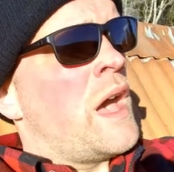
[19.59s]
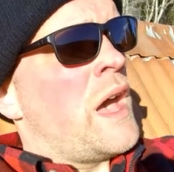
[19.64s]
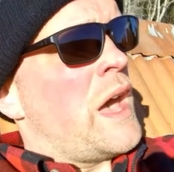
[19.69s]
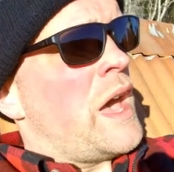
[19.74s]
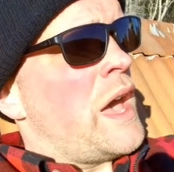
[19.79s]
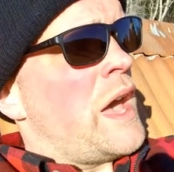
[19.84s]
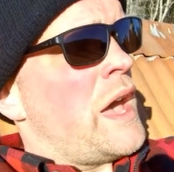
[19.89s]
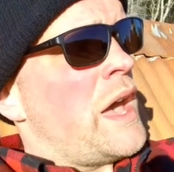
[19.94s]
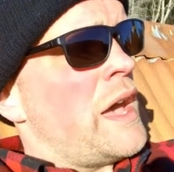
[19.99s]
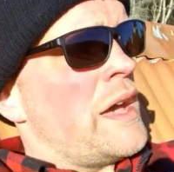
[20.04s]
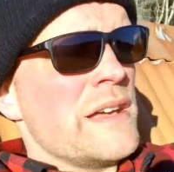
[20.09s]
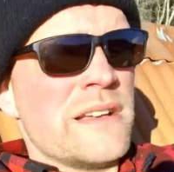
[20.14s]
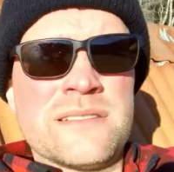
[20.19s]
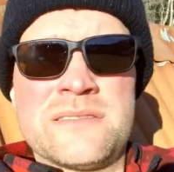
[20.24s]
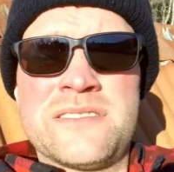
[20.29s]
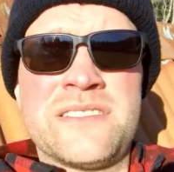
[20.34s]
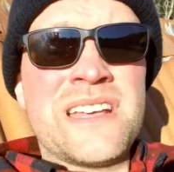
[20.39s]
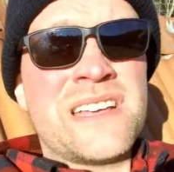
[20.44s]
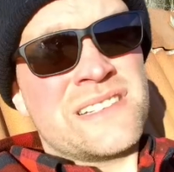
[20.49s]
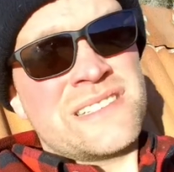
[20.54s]
Uh,
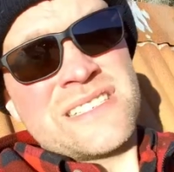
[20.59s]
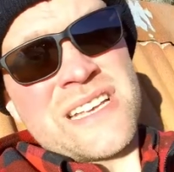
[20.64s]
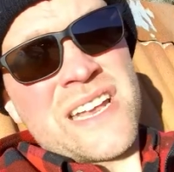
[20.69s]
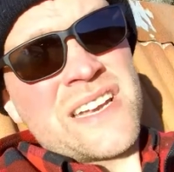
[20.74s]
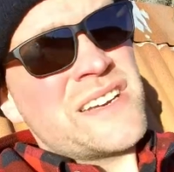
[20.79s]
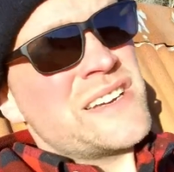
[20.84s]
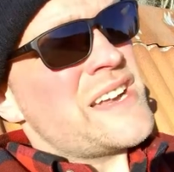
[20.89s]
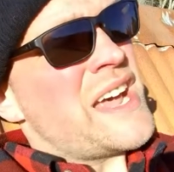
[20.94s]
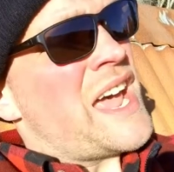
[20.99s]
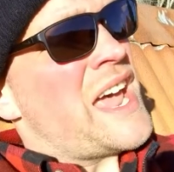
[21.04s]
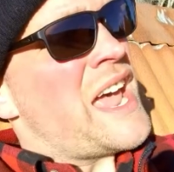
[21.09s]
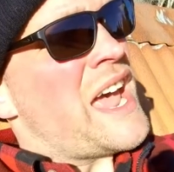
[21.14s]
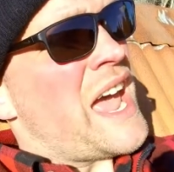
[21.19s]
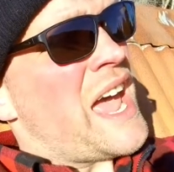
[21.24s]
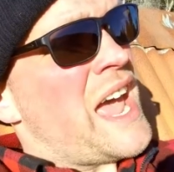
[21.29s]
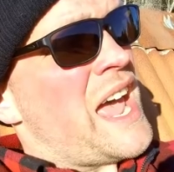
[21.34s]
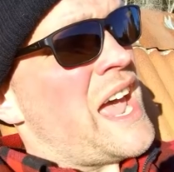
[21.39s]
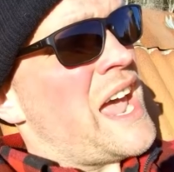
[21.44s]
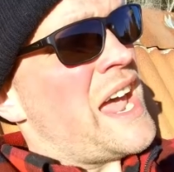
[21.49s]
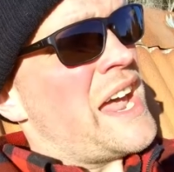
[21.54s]
today is Saturday,
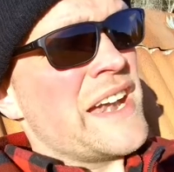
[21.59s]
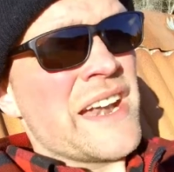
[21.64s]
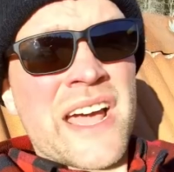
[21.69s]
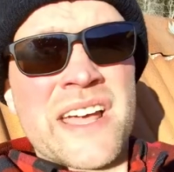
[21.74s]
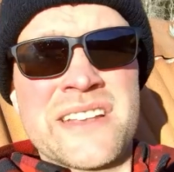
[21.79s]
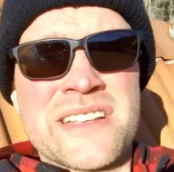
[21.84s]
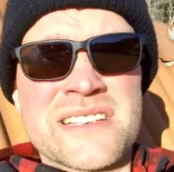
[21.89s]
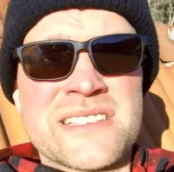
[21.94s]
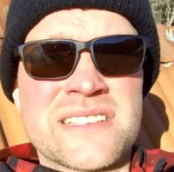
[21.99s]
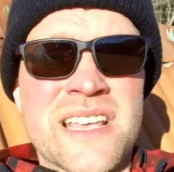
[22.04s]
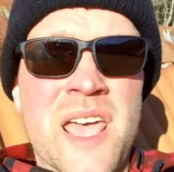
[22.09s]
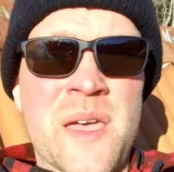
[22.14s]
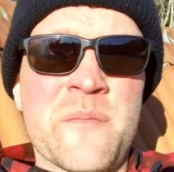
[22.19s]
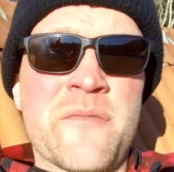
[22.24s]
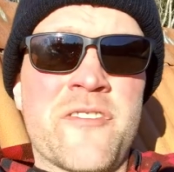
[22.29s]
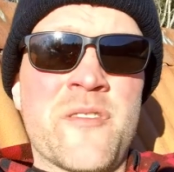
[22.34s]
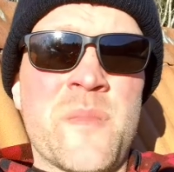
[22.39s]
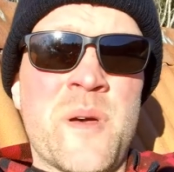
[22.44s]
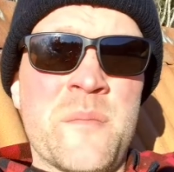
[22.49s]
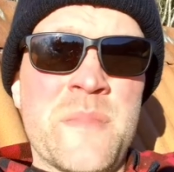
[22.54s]
and I just came
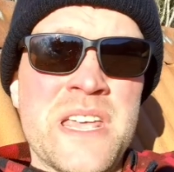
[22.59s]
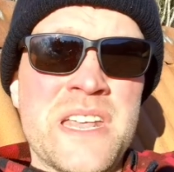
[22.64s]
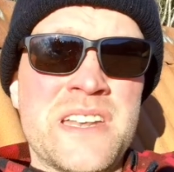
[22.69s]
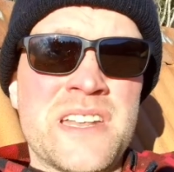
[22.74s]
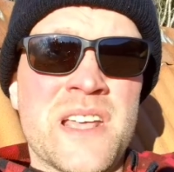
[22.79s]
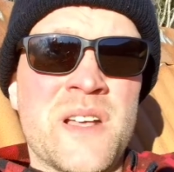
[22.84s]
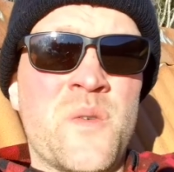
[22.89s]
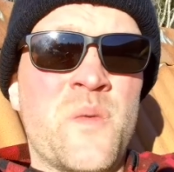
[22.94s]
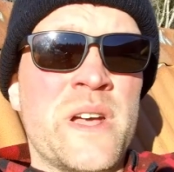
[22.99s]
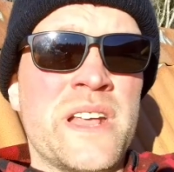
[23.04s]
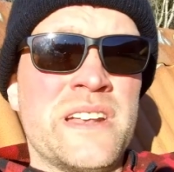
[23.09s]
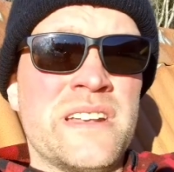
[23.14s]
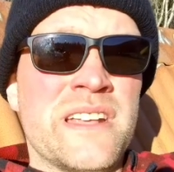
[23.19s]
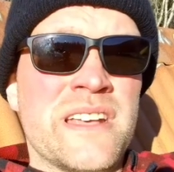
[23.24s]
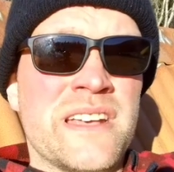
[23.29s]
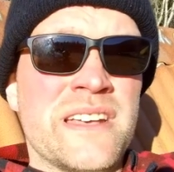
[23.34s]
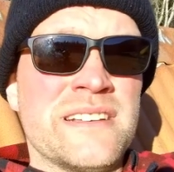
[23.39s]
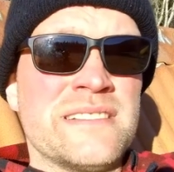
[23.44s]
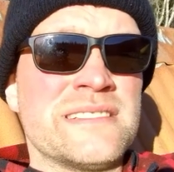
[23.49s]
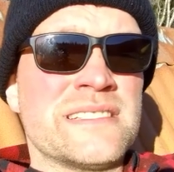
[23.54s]
from a meeting with
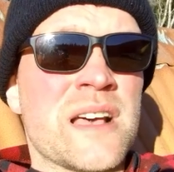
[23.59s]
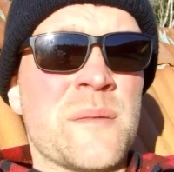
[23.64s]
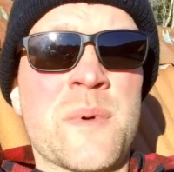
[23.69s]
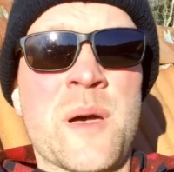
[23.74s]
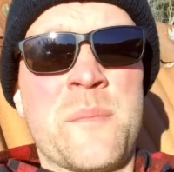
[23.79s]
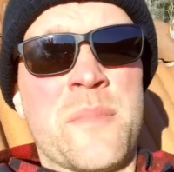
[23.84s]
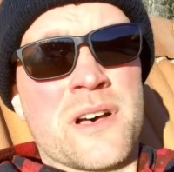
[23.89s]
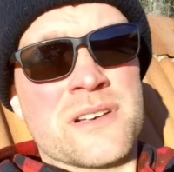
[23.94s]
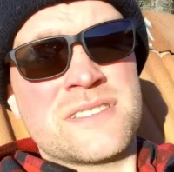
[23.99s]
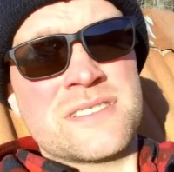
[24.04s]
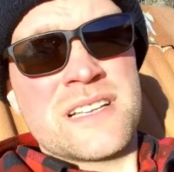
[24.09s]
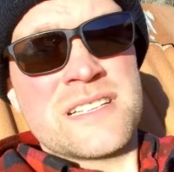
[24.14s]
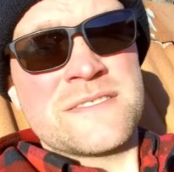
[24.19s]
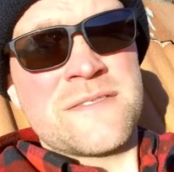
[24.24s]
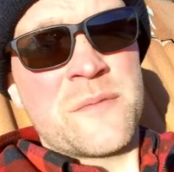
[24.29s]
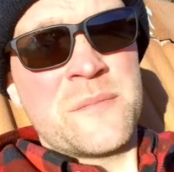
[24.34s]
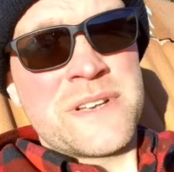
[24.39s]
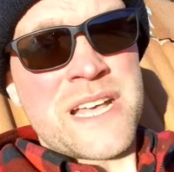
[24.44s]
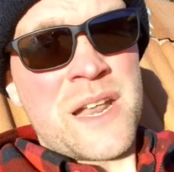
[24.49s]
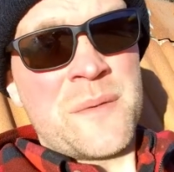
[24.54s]
uh, some apostates
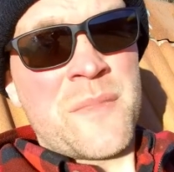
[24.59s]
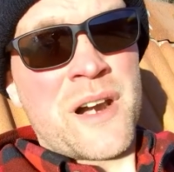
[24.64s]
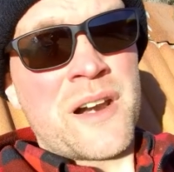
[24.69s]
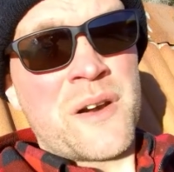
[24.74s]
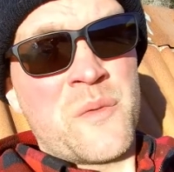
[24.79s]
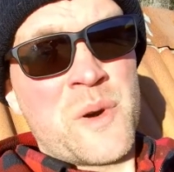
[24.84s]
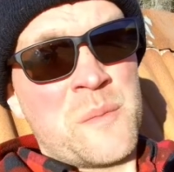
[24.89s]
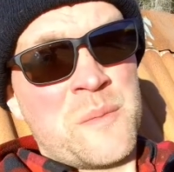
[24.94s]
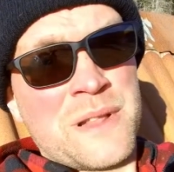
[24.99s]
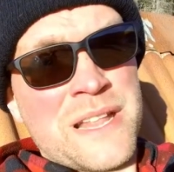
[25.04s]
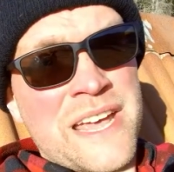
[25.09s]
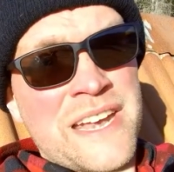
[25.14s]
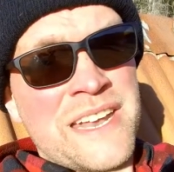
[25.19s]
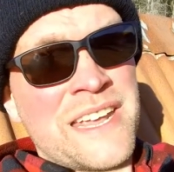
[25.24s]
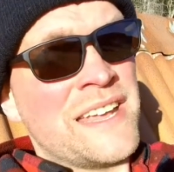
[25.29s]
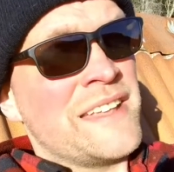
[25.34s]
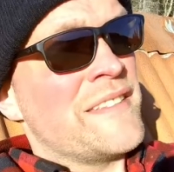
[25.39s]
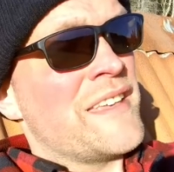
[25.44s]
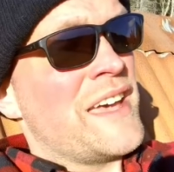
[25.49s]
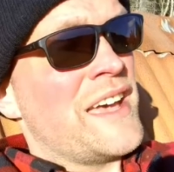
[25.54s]
from Denmark. We're
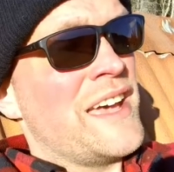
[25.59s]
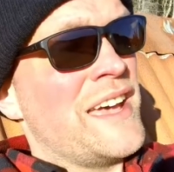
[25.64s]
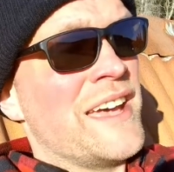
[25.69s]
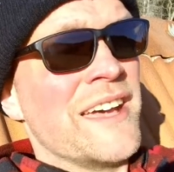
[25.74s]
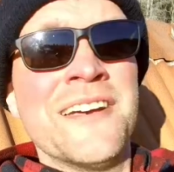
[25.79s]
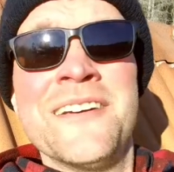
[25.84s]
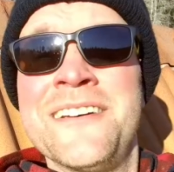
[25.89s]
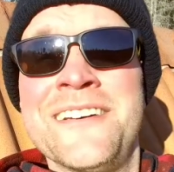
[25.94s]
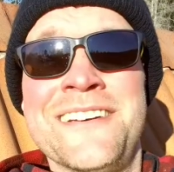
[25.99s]
planning the